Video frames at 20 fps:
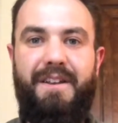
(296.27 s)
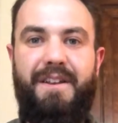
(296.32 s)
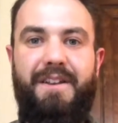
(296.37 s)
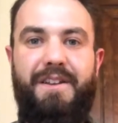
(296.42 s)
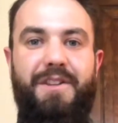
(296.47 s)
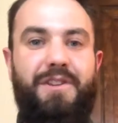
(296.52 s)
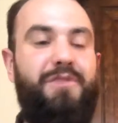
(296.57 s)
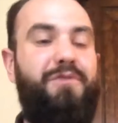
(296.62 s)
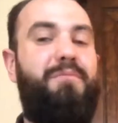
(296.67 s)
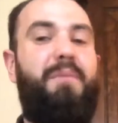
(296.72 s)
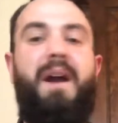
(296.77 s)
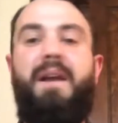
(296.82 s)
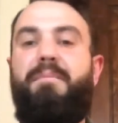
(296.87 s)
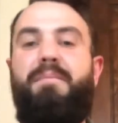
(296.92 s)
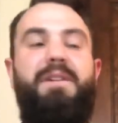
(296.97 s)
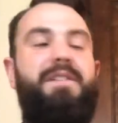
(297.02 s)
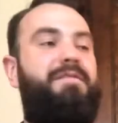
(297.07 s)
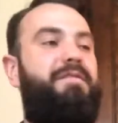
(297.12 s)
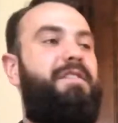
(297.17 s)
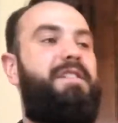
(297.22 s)
You might
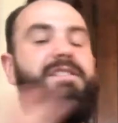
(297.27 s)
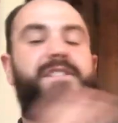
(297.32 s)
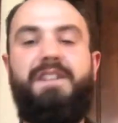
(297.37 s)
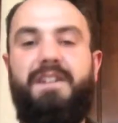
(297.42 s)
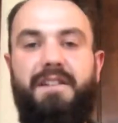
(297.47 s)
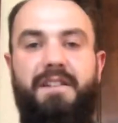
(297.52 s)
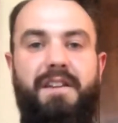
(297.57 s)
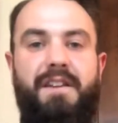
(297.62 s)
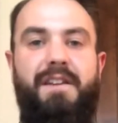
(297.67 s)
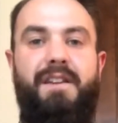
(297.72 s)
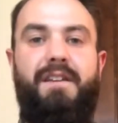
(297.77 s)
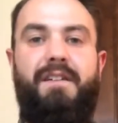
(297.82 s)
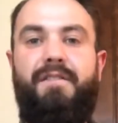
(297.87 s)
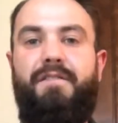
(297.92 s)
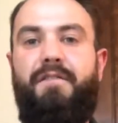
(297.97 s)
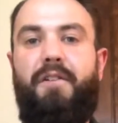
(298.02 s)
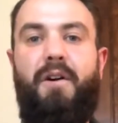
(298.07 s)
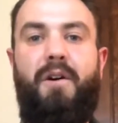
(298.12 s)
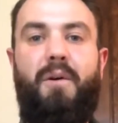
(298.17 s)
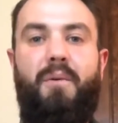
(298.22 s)
be physically
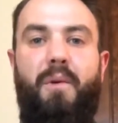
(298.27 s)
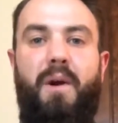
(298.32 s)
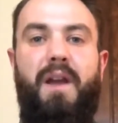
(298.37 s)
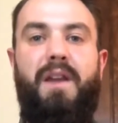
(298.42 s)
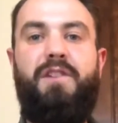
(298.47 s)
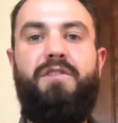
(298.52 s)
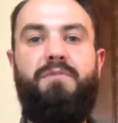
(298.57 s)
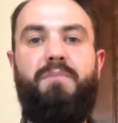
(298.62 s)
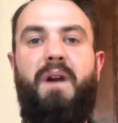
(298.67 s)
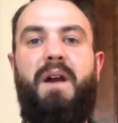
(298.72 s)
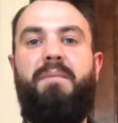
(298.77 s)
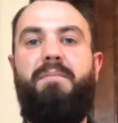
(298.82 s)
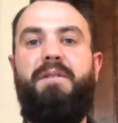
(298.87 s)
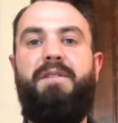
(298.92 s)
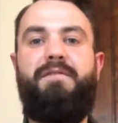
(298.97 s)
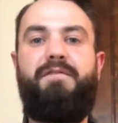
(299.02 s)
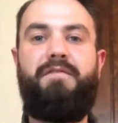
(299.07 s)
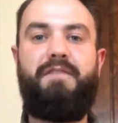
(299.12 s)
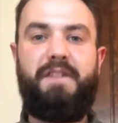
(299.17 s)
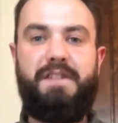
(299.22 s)
far away. You might be
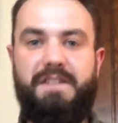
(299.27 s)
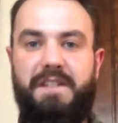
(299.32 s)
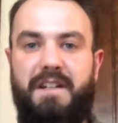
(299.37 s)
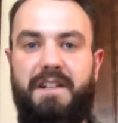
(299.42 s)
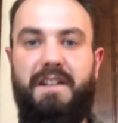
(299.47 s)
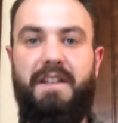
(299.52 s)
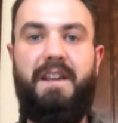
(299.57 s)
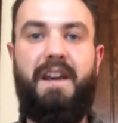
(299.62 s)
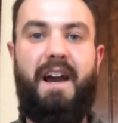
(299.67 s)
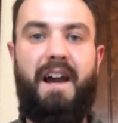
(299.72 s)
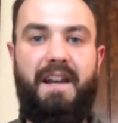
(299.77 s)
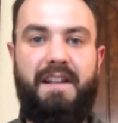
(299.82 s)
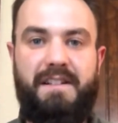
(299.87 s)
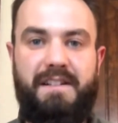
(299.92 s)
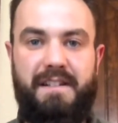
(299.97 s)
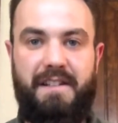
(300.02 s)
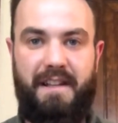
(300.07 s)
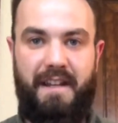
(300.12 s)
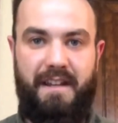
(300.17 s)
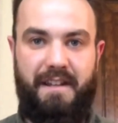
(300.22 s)
physically
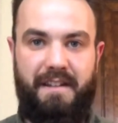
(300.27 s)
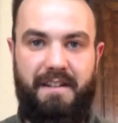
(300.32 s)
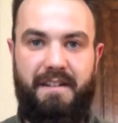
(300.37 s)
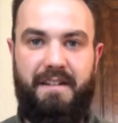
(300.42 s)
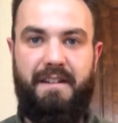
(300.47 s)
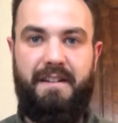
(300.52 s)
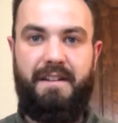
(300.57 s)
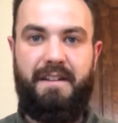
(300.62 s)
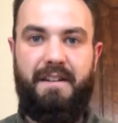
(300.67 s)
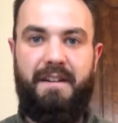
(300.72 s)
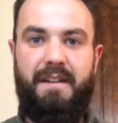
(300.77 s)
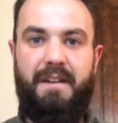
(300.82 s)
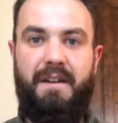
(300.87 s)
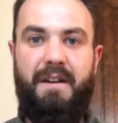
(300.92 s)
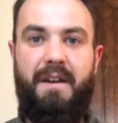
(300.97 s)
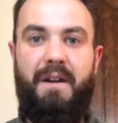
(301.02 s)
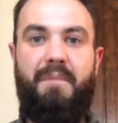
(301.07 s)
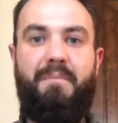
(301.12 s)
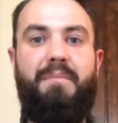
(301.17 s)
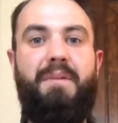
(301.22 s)
isolated.
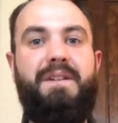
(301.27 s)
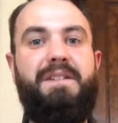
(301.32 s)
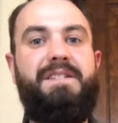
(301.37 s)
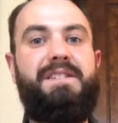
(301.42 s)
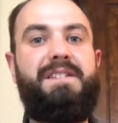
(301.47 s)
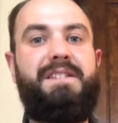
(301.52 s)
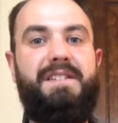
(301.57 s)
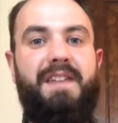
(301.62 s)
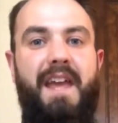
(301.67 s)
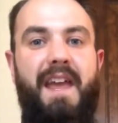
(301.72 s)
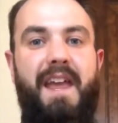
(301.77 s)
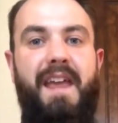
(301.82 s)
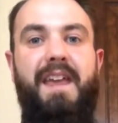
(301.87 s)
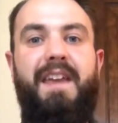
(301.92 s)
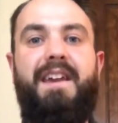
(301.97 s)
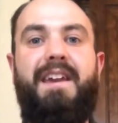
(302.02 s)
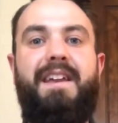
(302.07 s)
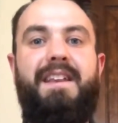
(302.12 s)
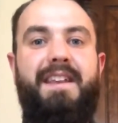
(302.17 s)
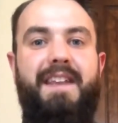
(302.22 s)
But stay
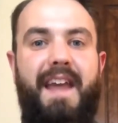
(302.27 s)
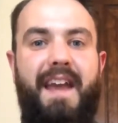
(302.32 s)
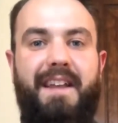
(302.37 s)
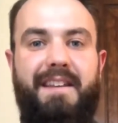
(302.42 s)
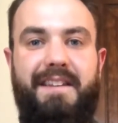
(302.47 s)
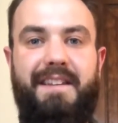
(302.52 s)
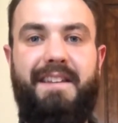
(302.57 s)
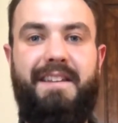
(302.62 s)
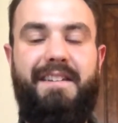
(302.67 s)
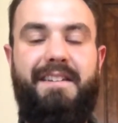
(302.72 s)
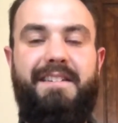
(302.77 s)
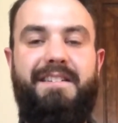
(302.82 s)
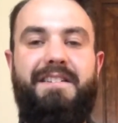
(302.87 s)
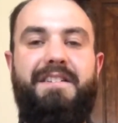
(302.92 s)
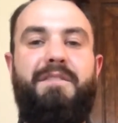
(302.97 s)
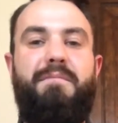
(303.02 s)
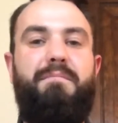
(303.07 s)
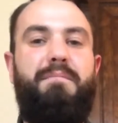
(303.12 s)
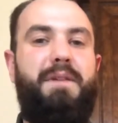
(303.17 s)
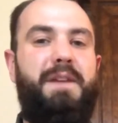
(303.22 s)
connected to
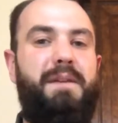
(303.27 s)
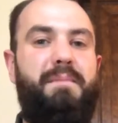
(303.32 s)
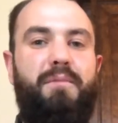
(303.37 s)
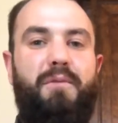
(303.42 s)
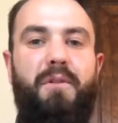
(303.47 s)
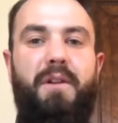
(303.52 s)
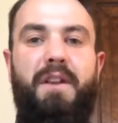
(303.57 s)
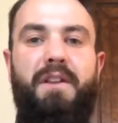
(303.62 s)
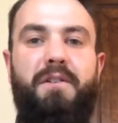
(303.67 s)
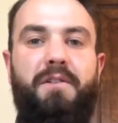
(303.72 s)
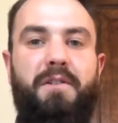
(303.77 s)
the people in your